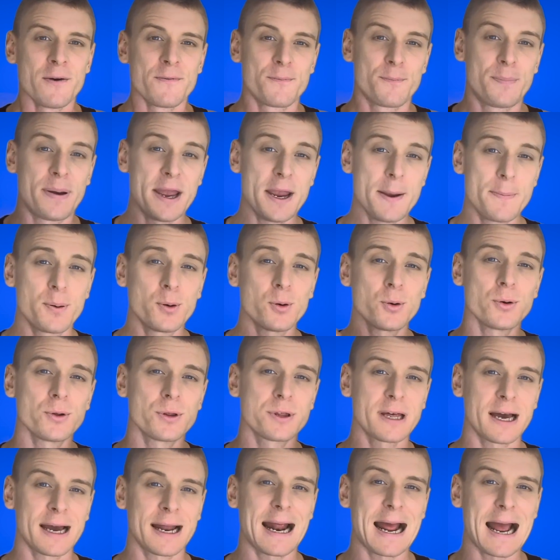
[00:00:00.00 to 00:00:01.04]
people
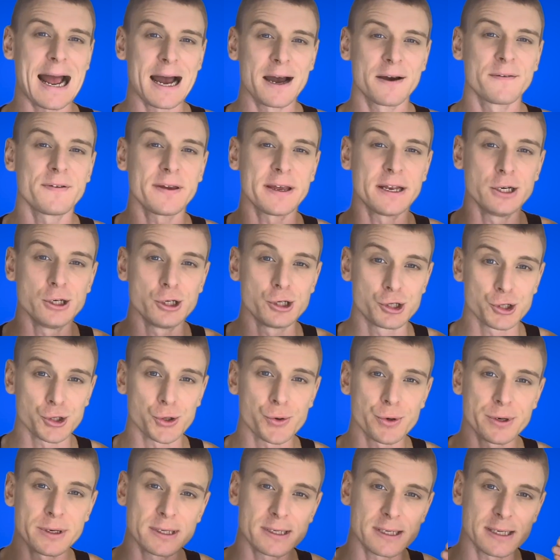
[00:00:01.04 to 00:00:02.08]
that have
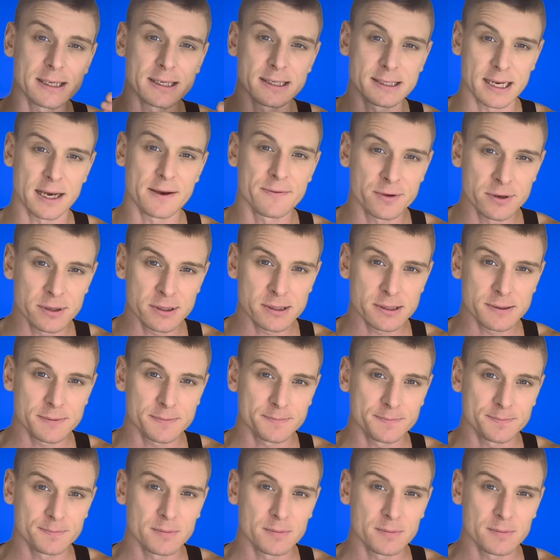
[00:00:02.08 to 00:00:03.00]
endurance endeavors